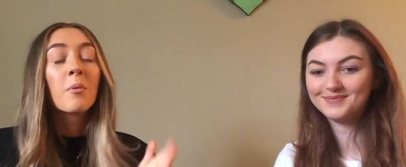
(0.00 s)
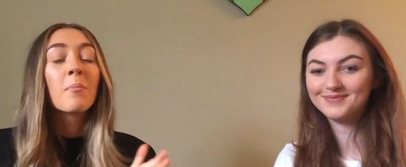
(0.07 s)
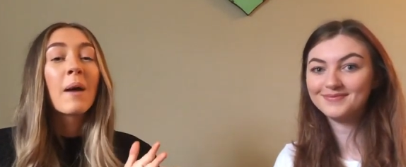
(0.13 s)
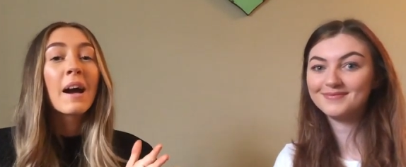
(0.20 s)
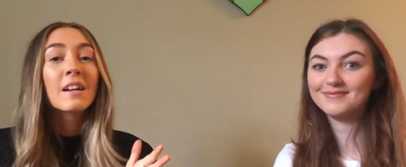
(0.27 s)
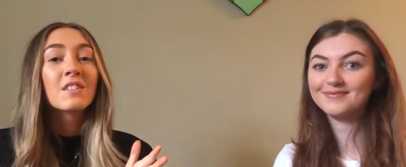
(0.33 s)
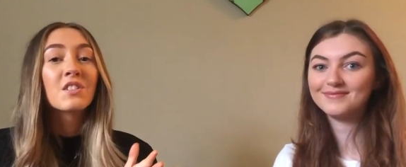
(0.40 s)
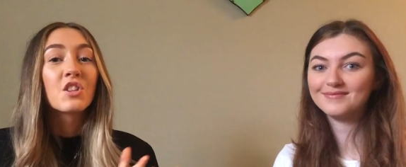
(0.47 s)
Speaker 1: be
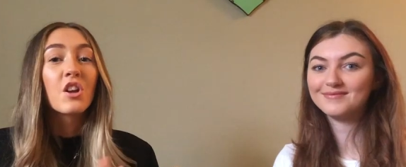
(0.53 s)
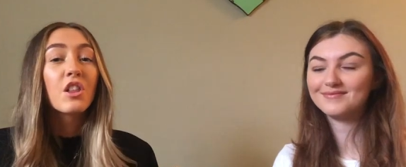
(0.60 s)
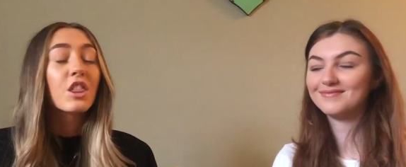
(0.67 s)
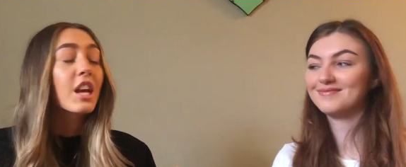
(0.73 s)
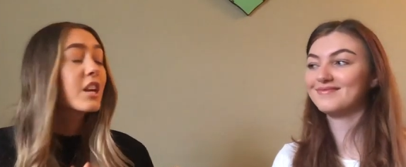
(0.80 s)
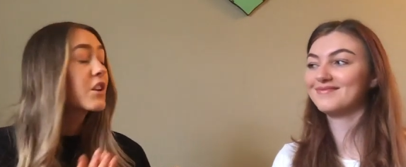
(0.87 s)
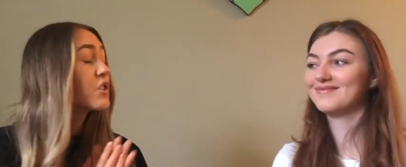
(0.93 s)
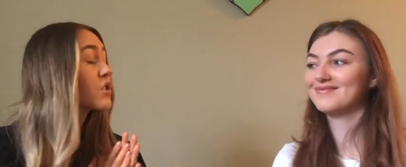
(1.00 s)
back soon.
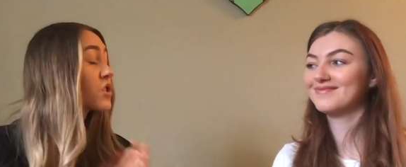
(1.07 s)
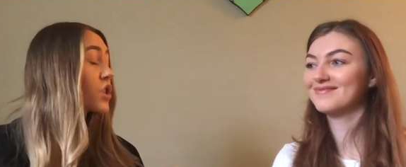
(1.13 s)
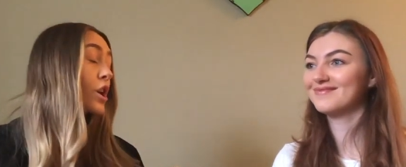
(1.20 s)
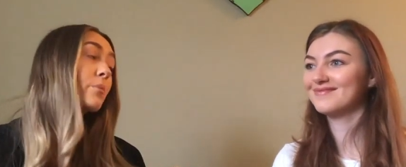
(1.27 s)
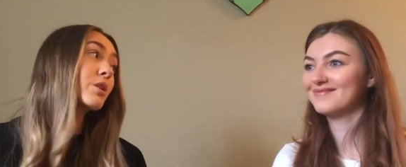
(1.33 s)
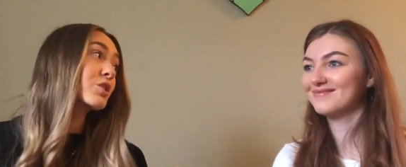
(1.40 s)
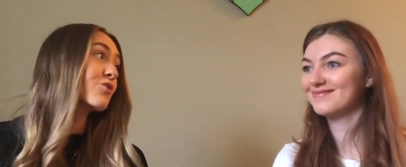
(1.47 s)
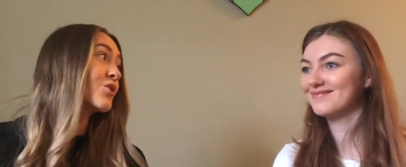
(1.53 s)
Thank you so
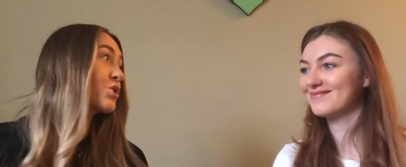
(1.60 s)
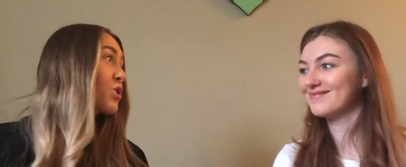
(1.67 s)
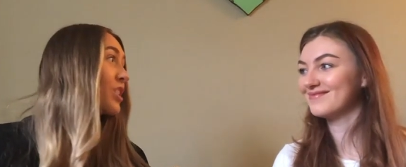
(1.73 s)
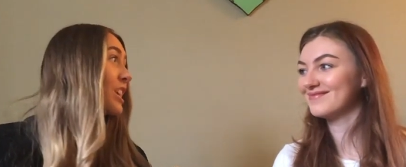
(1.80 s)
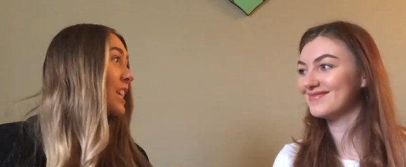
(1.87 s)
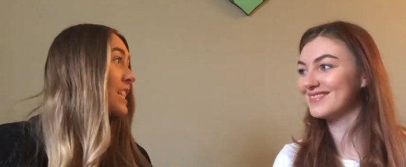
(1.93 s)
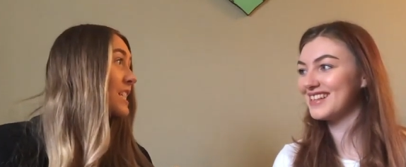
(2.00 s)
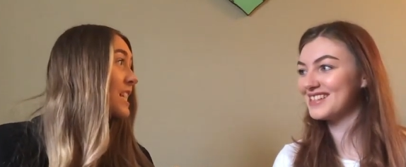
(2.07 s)
much for
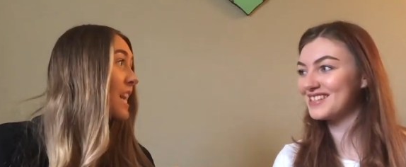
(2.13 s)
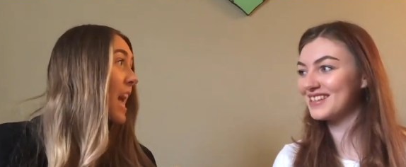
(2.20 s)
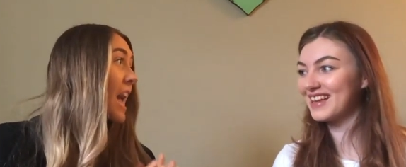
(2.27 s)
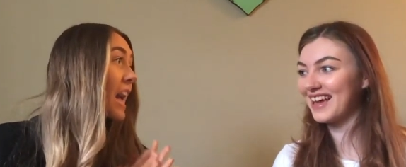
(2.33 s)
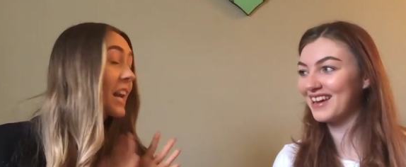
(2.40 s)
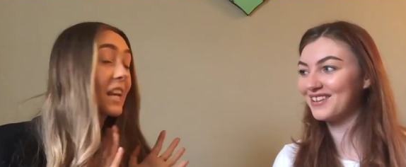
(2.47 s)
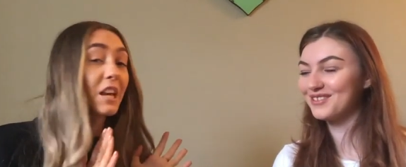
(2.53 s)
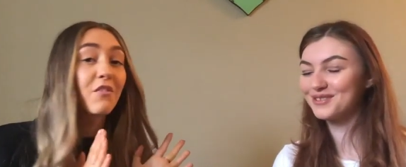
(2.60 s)
joining us That's today
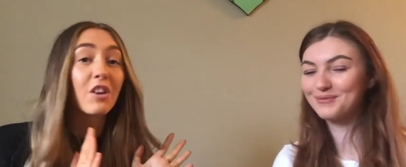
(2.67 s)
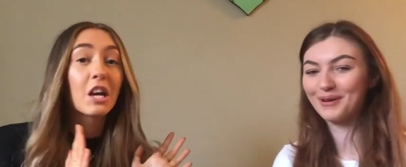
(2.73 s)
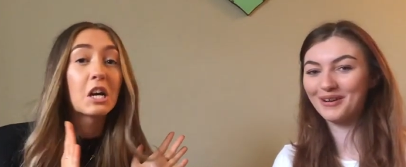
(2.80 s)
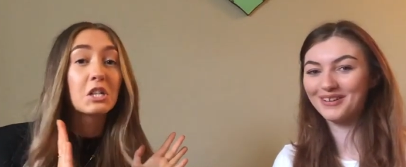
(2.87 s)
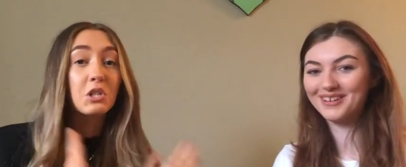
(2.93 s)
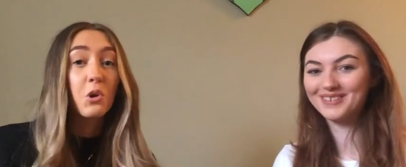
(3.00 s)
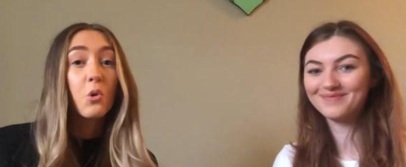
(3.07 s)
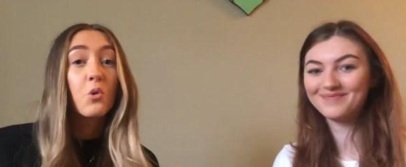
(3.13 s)
okay, and giving
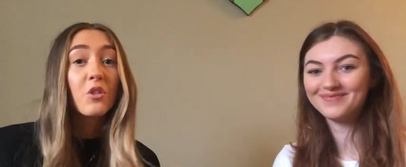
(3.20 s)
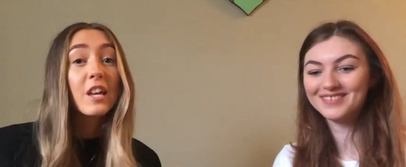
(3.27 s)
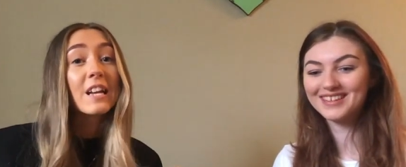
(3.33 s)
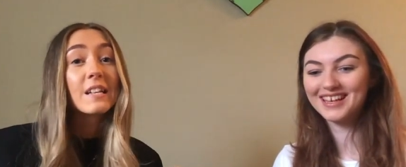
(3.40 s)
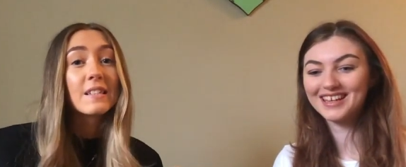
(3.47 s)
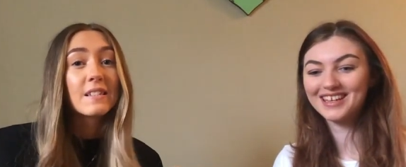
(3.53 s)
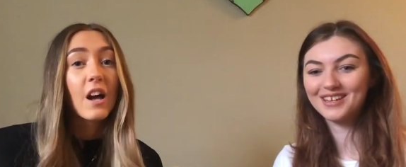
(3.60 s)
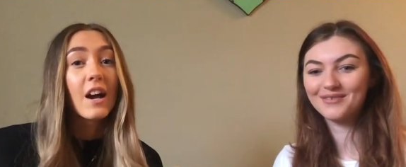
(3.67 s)
us all the
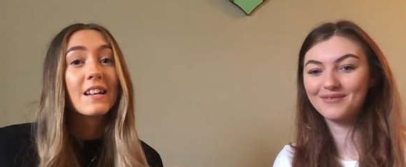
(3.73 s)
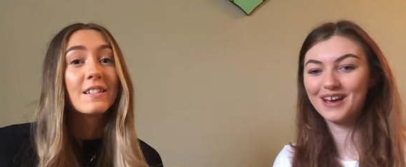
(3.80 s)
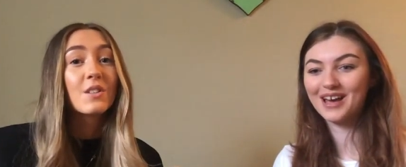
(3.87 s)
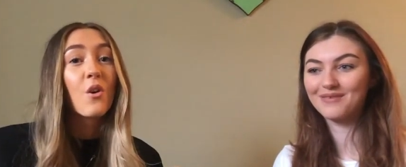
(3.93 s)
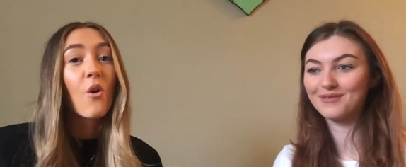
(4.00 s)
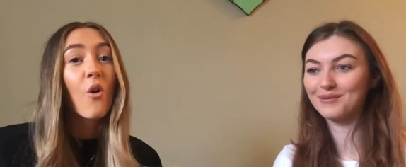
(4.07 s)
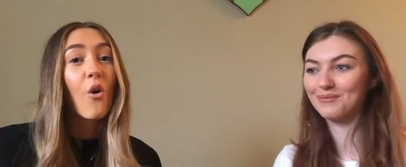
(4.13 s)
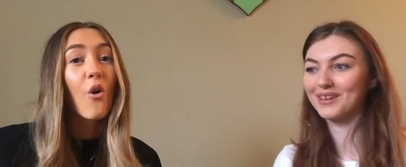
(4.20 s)
Thank insights
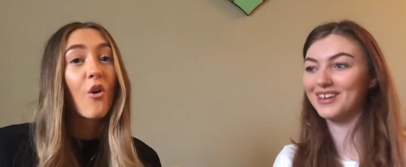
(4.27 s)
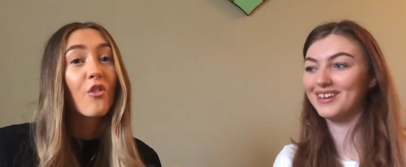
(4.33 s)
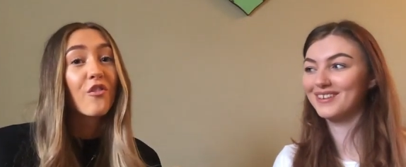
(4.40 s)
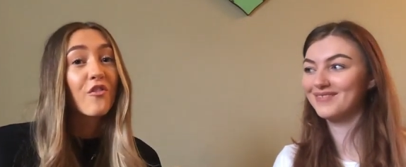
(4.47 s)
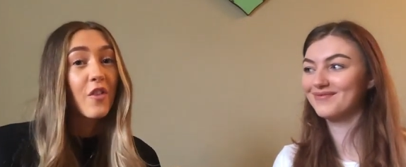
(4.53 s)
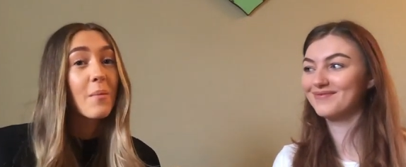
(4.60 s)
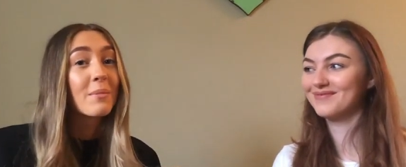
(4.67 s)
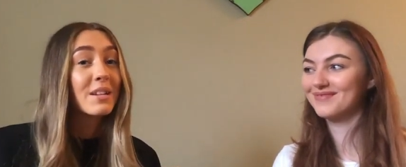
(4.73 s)
on
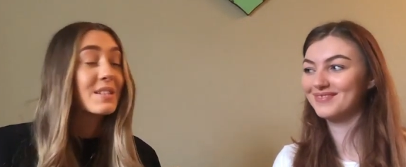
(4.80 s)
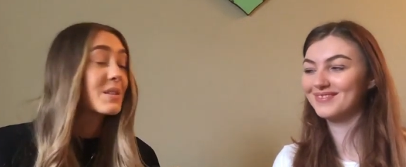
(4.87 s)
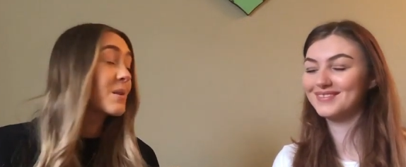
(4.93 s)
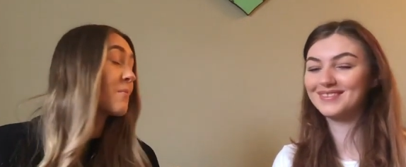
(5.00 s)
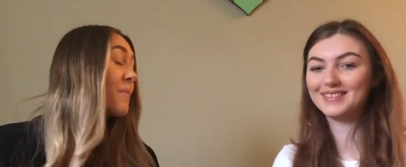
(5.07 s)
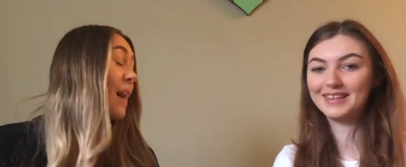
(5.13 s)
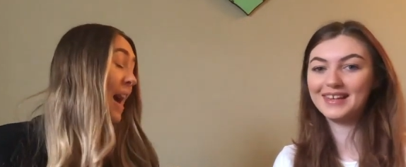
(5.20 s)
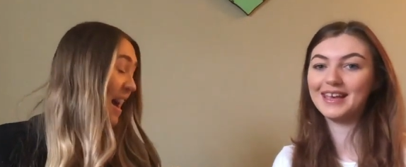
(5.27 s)

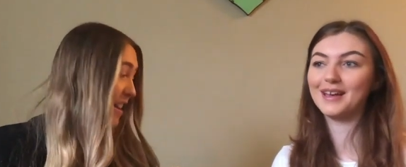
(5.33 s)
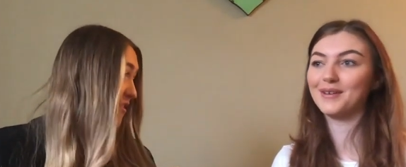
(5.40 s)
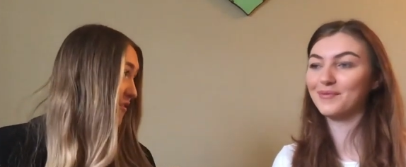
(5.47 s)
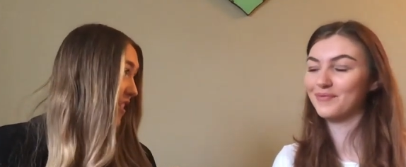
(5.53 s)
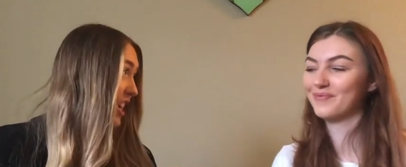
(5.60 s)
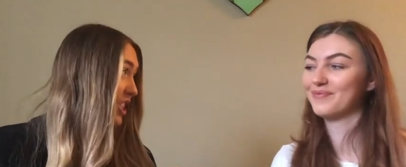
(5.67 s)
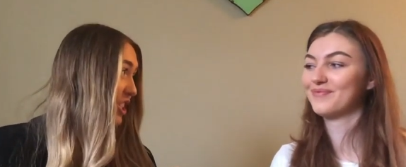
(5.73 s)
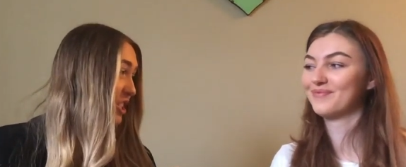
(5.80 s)
feminism yeah. and
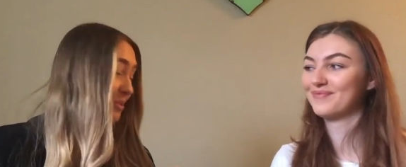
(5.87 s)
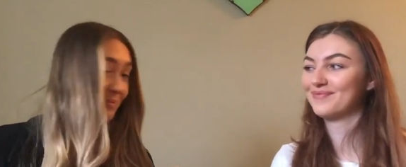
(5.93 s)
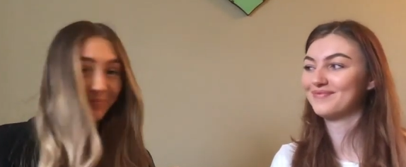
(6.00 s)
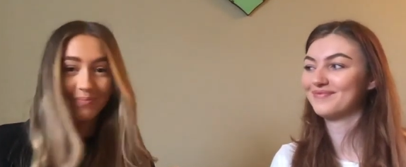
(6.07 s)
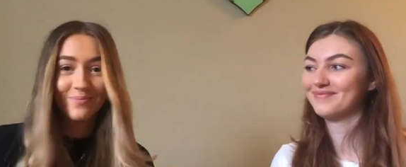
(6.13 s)
fashion.